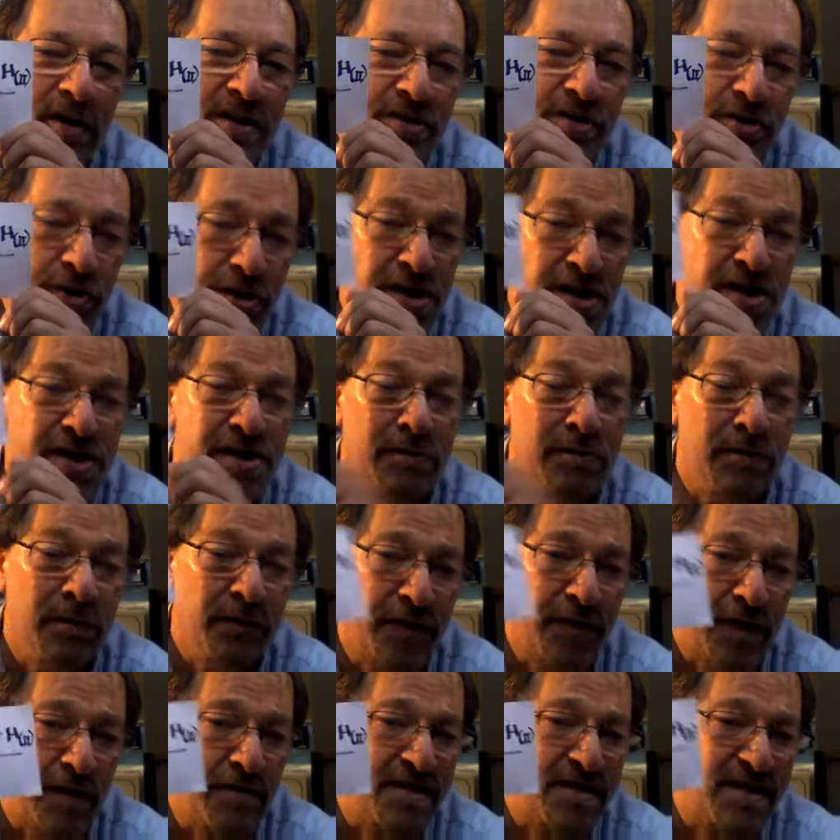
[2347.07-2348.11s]
Judicial
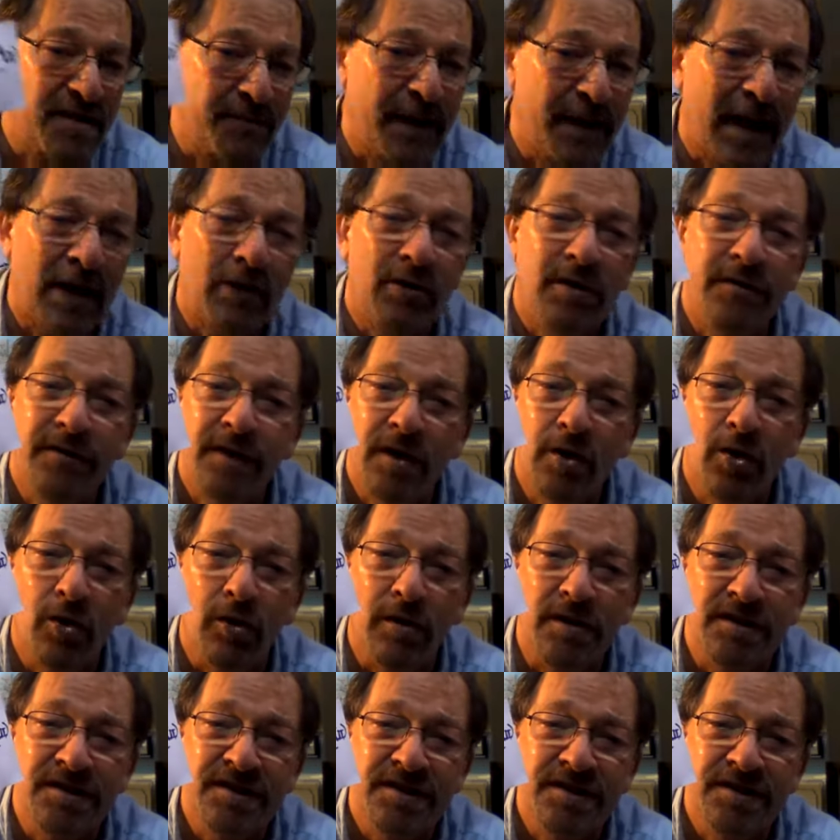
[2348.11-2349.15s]
review is the power of the
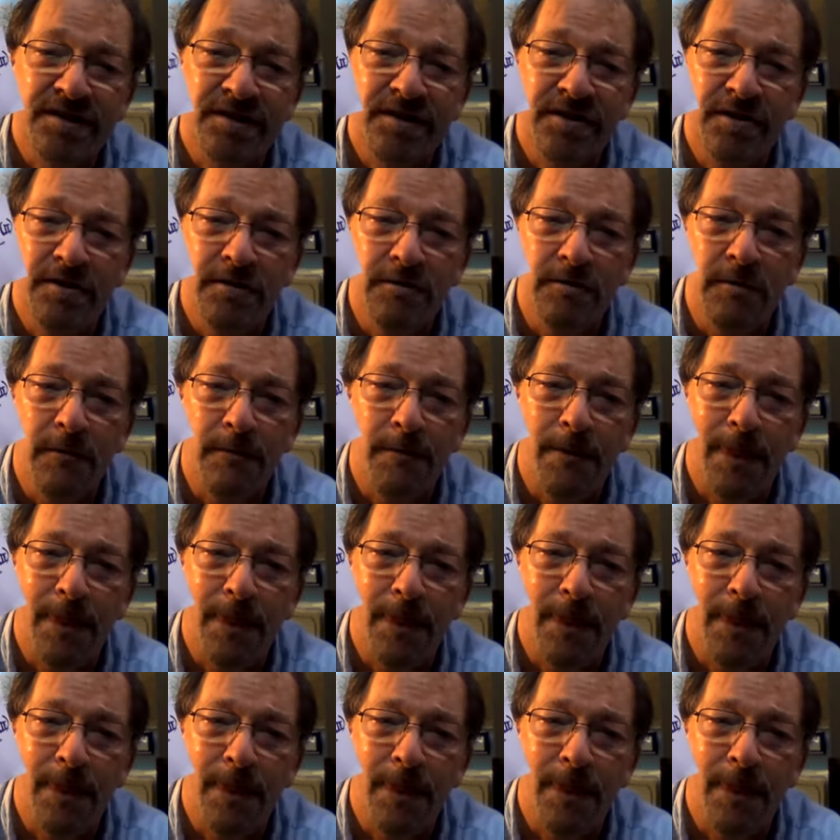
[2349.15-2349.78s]
courts to